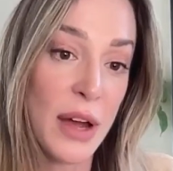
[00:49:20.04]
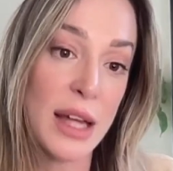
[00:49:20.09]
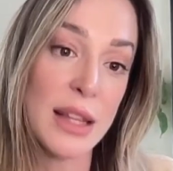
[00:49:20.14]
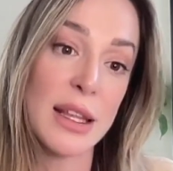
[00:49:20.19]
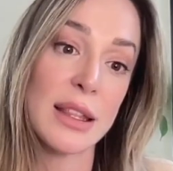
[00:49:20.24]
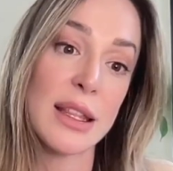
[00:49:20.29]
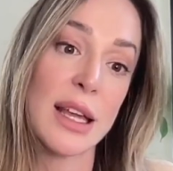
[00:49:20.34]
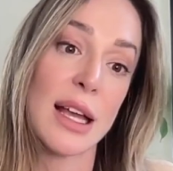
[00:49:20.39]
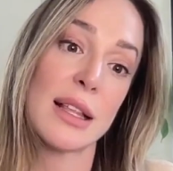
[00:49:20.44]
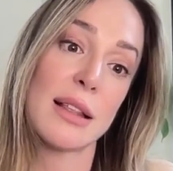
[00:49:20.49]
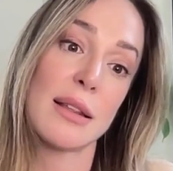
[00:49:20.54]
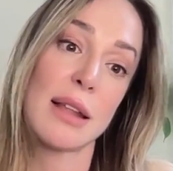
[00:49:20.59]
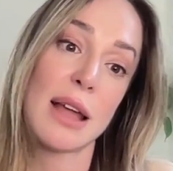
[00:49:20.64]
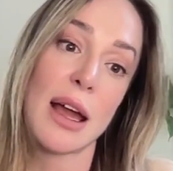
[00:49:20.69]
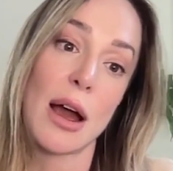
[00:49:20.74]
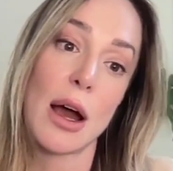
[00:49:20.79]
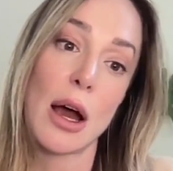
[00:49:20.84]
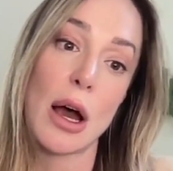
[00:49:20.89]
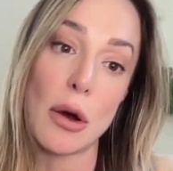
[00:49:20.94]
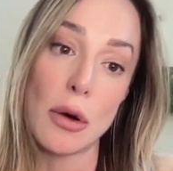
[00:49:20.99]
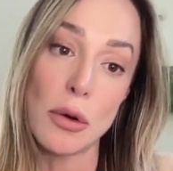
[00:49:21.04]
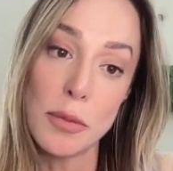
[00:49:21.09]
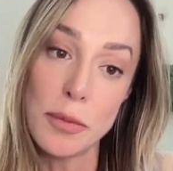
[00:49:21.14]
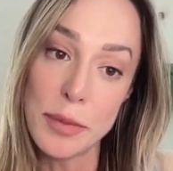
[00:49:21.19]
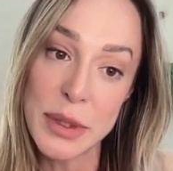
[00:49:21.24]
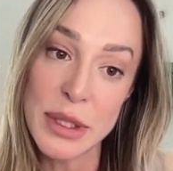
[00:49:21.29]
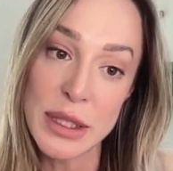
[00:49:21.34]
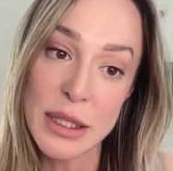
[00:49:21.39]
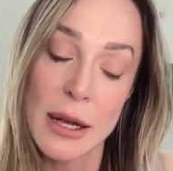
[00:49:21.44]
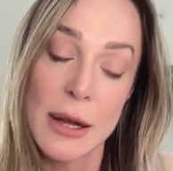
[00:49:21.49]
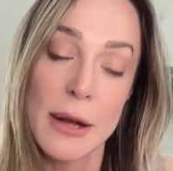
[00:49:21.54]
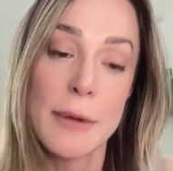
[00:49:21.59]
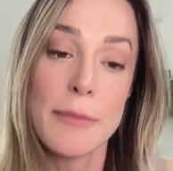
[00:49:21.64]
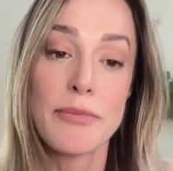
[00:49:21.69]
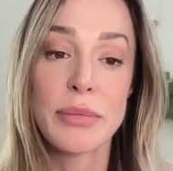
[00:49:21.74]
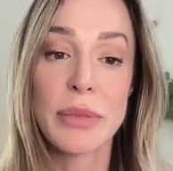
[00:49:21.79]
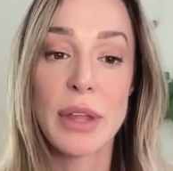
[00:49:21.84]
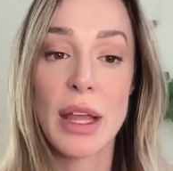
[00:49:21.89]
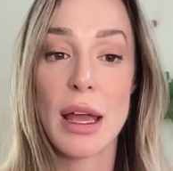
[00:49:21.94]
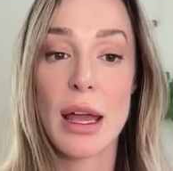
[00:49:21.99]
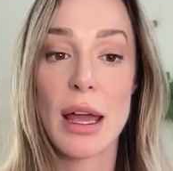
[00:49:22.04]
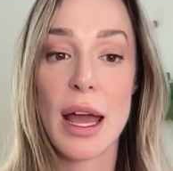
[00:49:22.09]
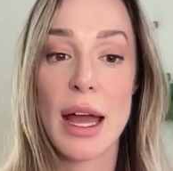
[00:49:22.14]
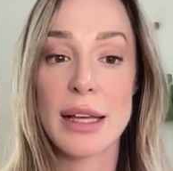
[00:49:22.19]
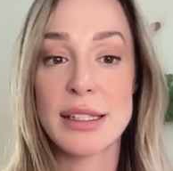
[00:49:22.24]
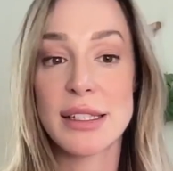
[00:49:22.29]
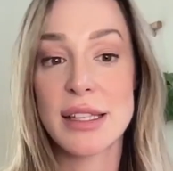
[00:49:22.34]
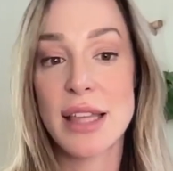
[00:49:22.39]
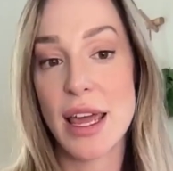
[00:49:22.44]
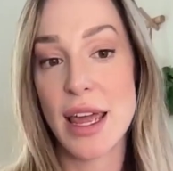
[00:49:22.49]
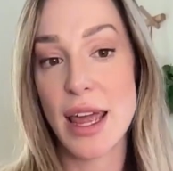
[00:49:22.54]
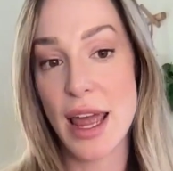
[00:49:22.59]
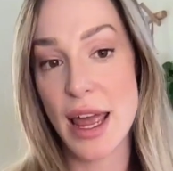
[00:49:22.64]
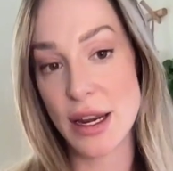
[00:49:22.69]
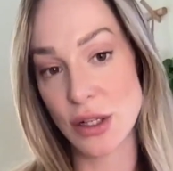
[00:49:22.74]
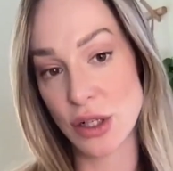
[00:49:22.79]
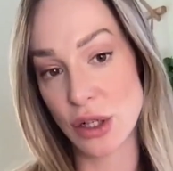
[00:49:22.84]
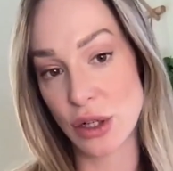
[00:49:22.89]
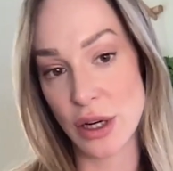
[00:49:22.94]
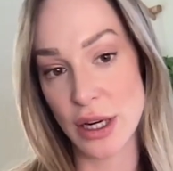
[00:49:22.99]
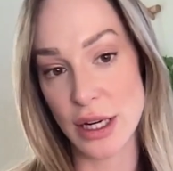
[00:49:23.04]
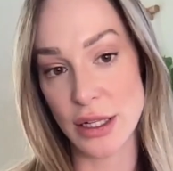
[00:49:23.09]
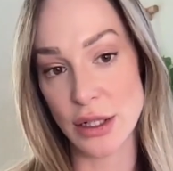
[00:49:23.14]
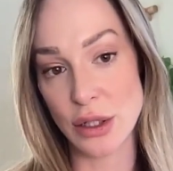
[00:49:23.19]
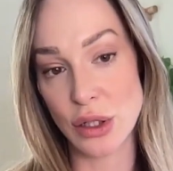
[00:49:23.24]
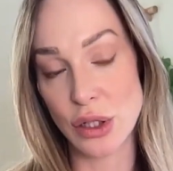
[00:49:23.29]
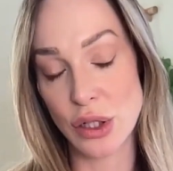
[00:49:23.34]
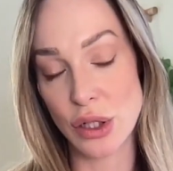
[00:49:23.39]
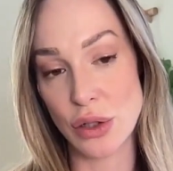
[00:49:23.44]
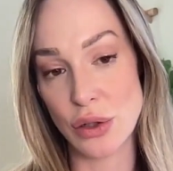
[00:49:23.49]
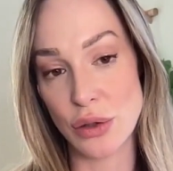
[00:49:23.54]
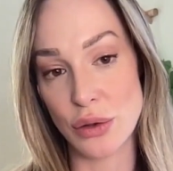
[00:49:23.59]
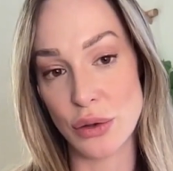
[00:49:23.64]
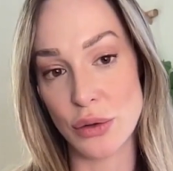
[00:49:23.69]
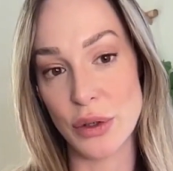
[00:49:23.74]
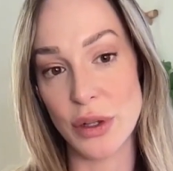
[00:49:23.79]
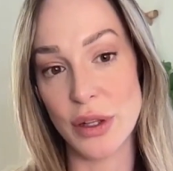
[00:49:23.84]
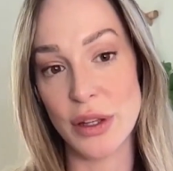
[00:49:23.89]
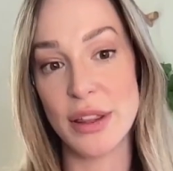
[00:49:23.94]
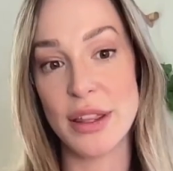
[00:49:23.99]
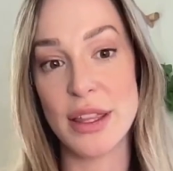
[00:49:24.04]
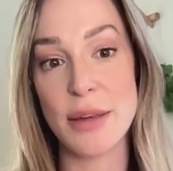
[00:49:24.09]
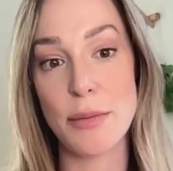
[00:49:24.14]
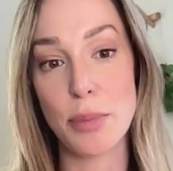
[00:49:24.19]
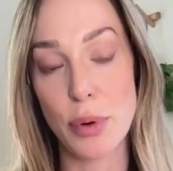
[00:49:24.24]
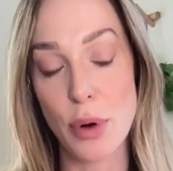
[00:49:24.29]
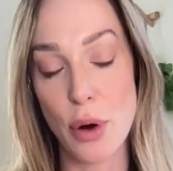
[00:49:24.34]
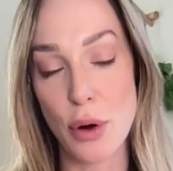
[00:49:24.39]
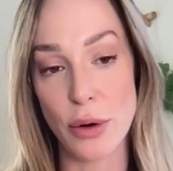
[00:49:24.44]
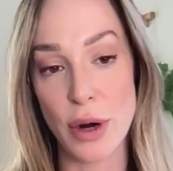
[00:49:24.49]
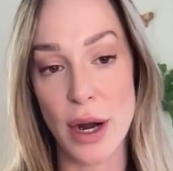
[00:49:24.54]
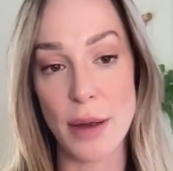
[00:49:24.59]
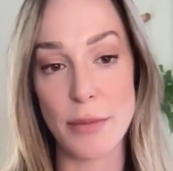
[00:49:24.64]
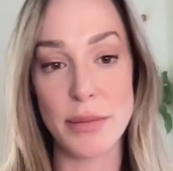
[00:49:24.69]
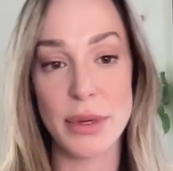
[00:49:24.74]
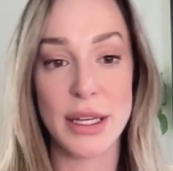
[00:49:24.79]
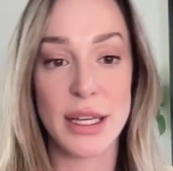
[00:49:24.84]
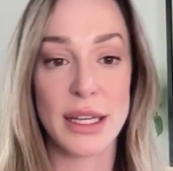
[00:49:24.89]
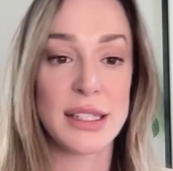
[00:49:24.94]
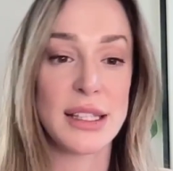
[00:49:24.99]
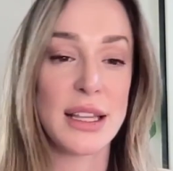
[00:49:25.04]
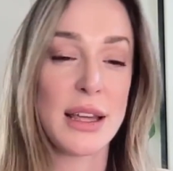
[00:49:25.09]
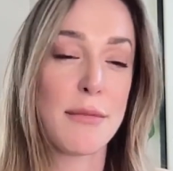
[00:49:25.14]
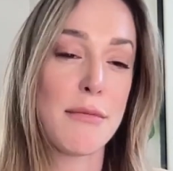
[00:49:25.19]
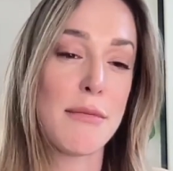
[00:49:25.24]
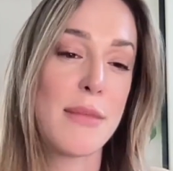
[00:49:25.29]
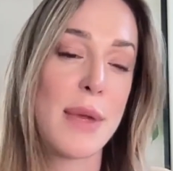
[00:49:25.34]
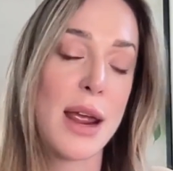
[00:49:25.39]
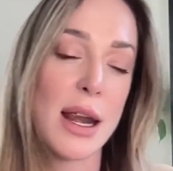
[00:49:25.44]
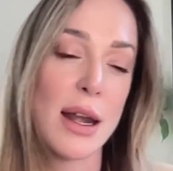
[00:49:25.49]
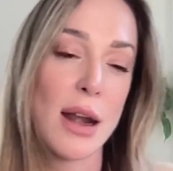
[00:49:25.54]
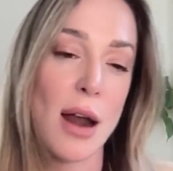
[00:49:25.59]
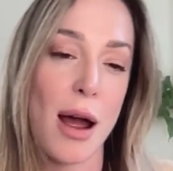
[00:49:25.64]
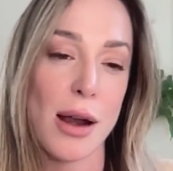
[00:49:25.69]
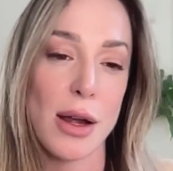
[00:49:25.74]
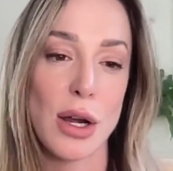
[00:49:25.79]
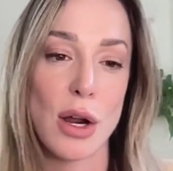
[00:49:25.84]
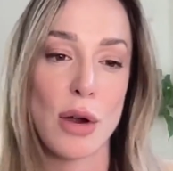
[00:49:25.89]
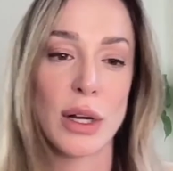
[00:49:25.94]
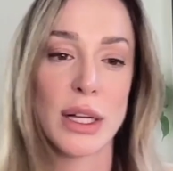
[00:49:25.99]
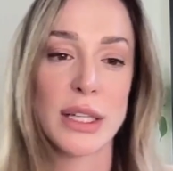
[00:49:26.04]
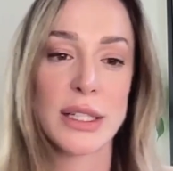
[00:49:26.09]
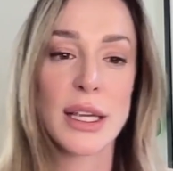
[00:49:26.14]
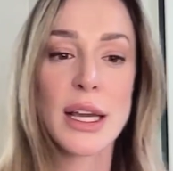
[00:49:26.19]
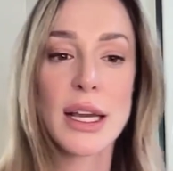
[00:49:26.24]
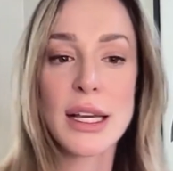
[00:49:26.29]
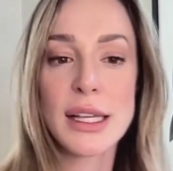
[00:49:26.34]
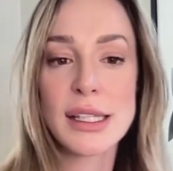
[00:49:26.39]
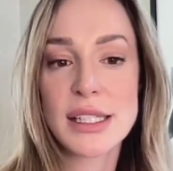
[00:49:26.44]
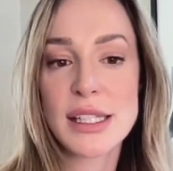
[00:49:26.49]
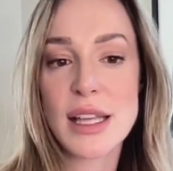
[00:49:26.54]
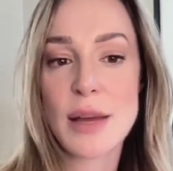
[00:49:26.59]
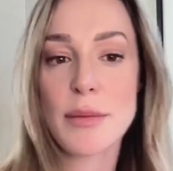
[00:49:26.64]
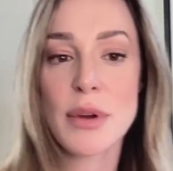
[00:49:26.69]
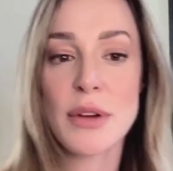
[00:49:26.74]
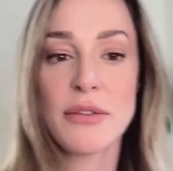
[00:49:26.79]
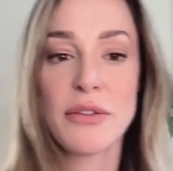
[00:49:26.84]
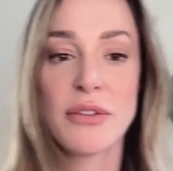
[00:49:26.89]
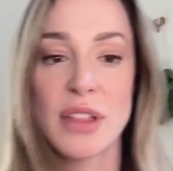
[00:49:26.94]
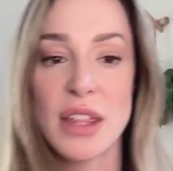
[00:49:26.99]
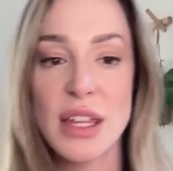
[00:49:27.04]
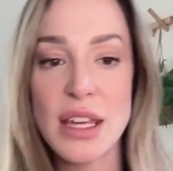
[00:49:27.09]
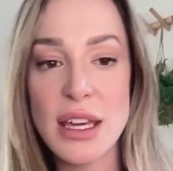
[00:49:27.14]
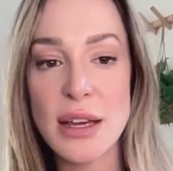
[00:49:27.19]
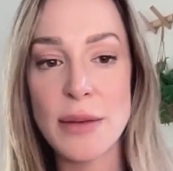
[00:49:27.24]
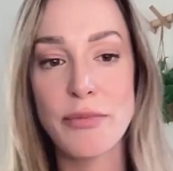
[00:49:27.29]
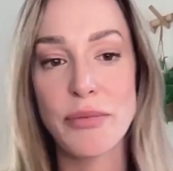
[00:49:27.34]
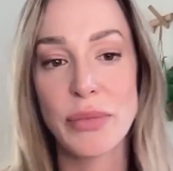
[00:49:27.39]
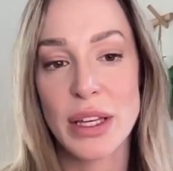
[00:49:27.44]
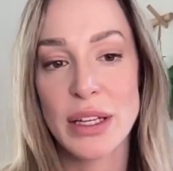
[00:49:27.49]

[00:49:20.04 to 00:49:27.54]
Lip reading: that that helps as they enter into the program because they may not notice some of the